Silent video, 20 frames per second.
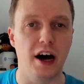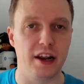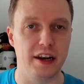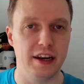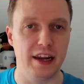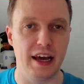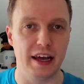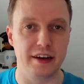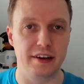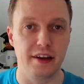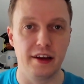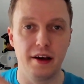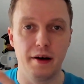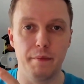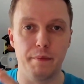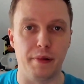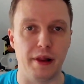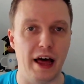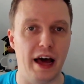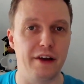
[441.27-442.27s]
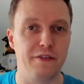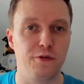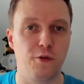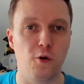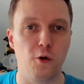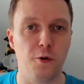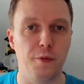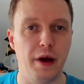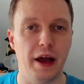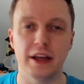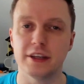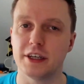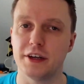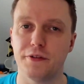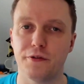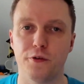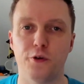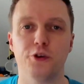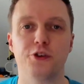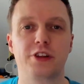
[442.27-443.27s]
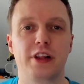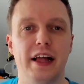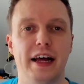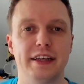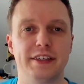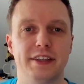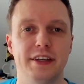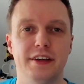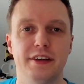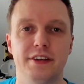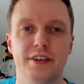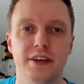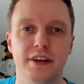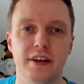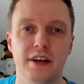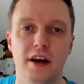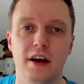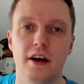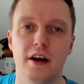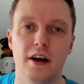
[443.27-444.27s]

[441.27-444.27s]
.NET platform as a first class citizen.